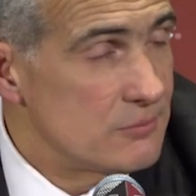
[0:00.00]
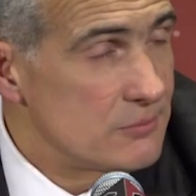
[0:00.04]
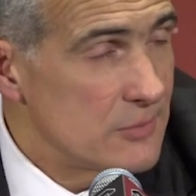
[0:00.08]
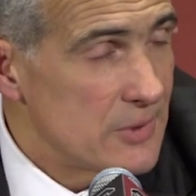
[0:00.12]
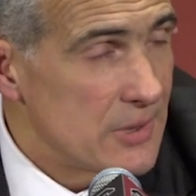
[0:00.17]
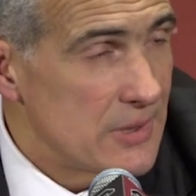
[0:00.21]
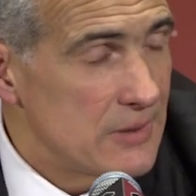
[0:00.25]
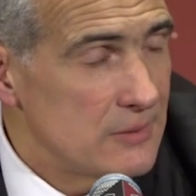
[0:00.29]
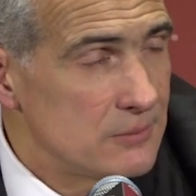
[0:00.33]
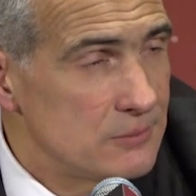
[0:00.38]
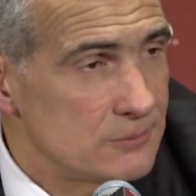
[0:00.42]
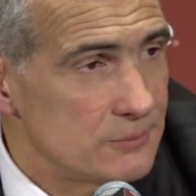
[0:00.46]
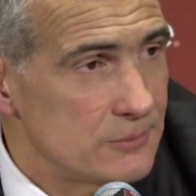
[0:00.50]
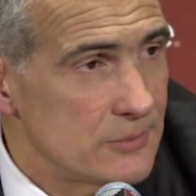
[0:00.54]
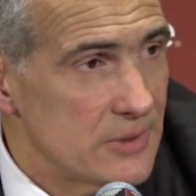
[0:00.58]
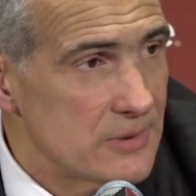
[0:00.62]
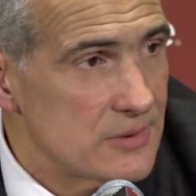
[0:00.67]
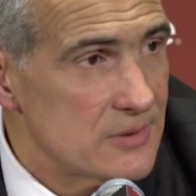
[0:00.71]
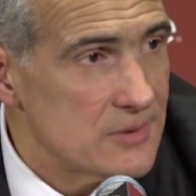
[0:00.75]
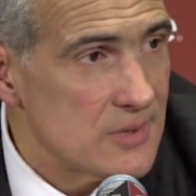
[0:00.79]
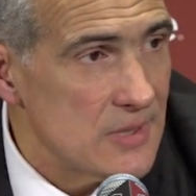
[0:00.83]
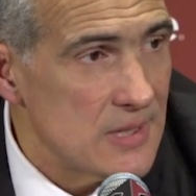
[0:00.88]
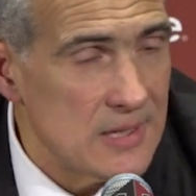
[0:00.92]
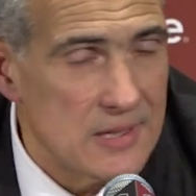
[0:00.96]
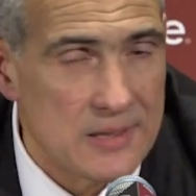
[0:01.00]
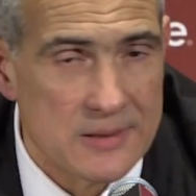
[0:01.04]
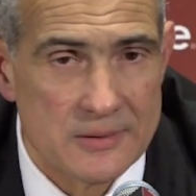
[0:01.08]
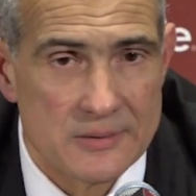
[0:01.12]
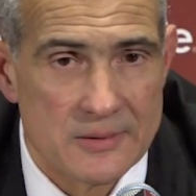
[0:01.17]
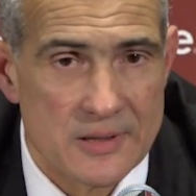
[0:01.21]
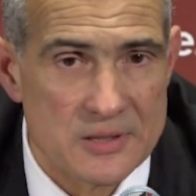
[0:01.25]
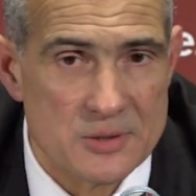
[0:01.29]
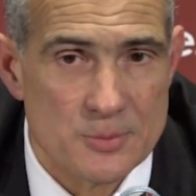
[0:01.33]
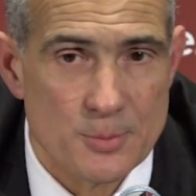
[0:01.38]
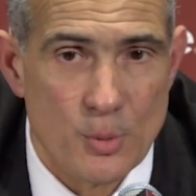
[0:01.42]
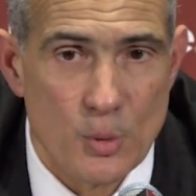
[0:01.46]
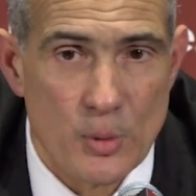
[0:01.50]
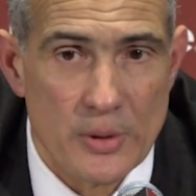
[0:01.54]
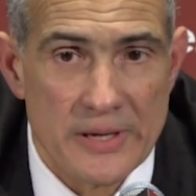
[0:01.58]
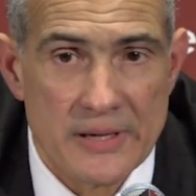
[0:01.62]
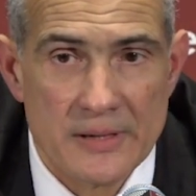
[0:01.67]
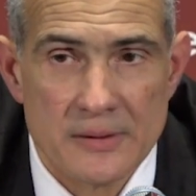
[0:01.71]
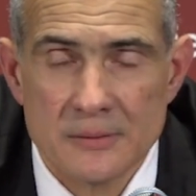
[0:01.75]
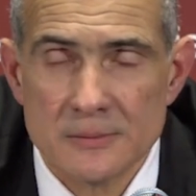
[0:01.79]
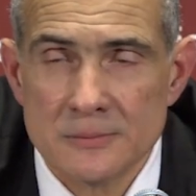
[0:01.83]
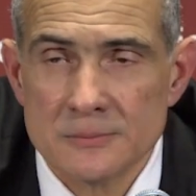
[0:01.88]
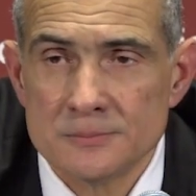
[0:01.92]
You know, it's disappointing.